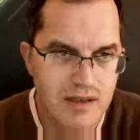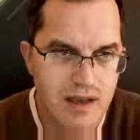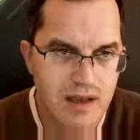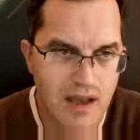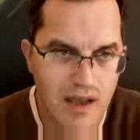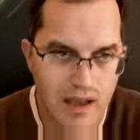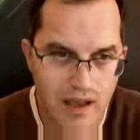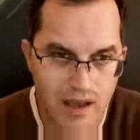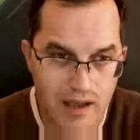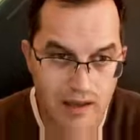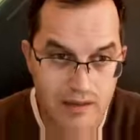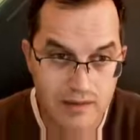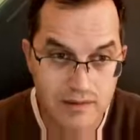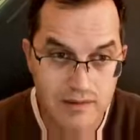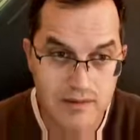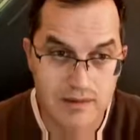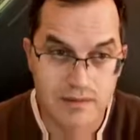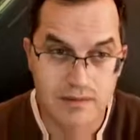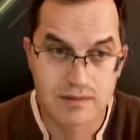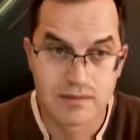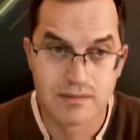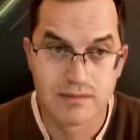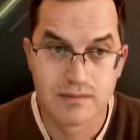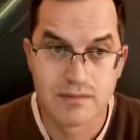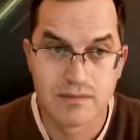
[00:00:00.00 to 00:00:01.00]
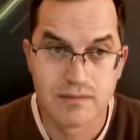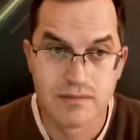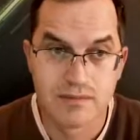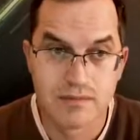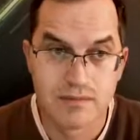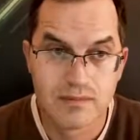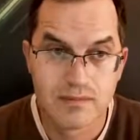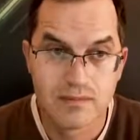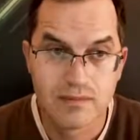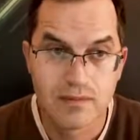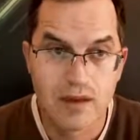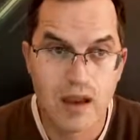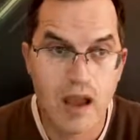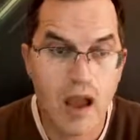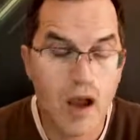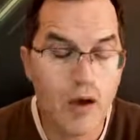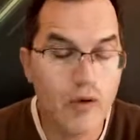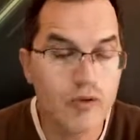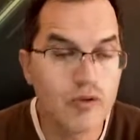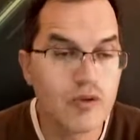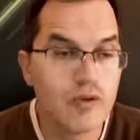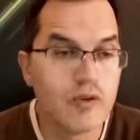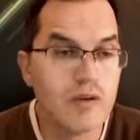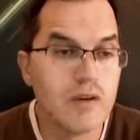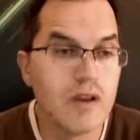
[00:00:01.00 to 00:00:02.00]
and how do
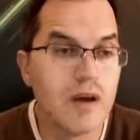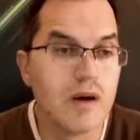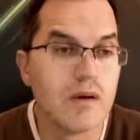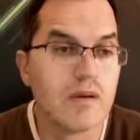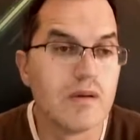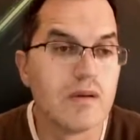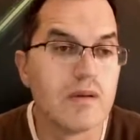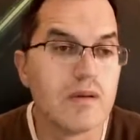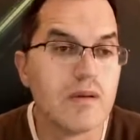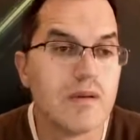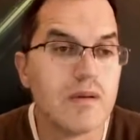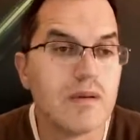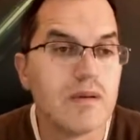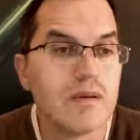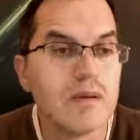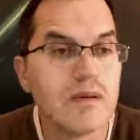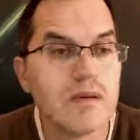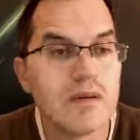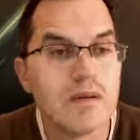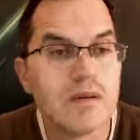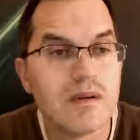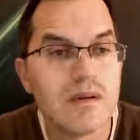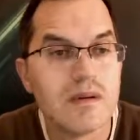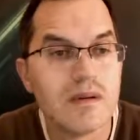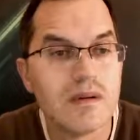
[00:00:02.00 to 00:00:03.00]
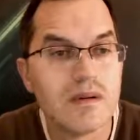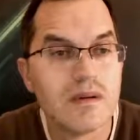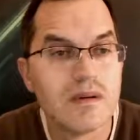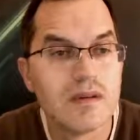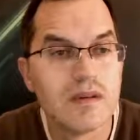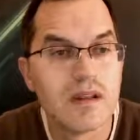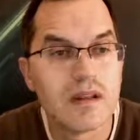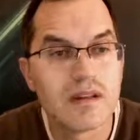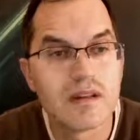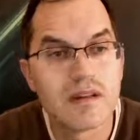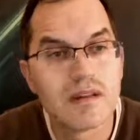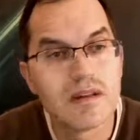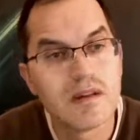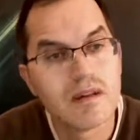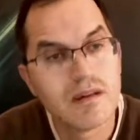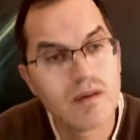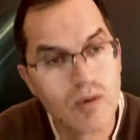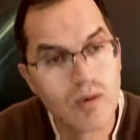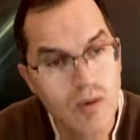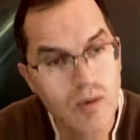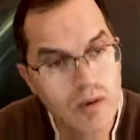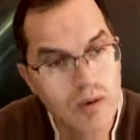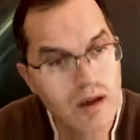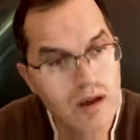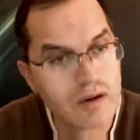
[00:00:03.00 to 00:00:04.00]
you know that
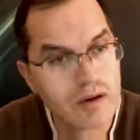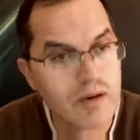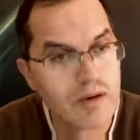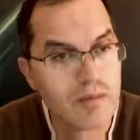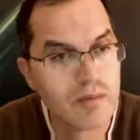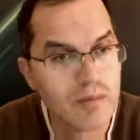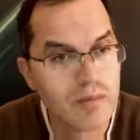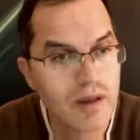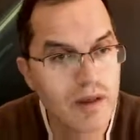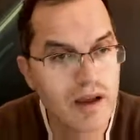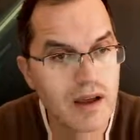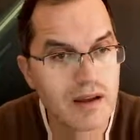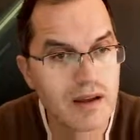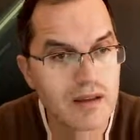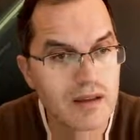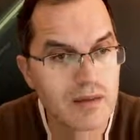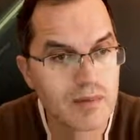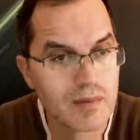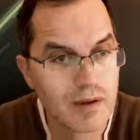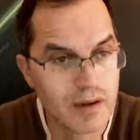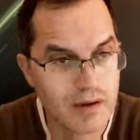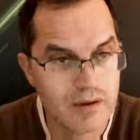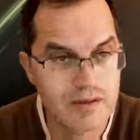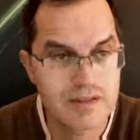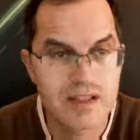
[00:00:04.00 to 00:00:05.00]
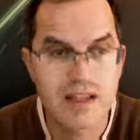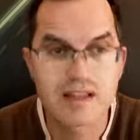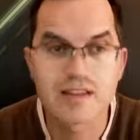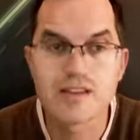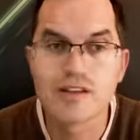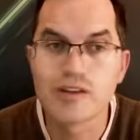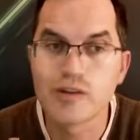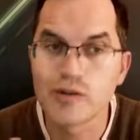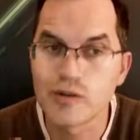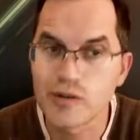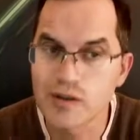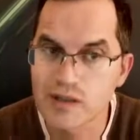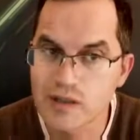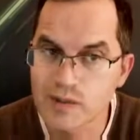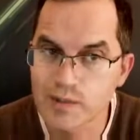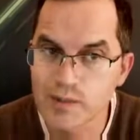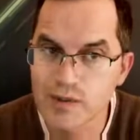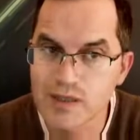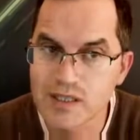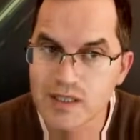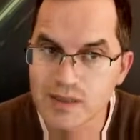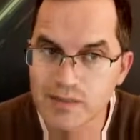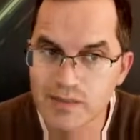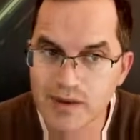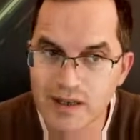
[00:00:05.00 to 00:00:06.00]
all are compliant? Because that's your
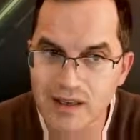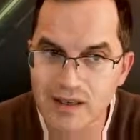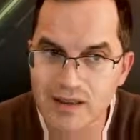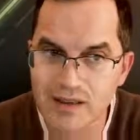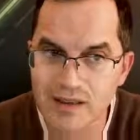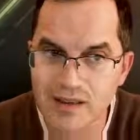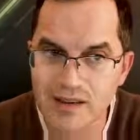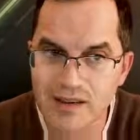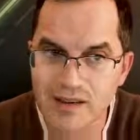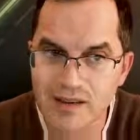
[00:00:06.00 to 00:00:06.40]
responsibility.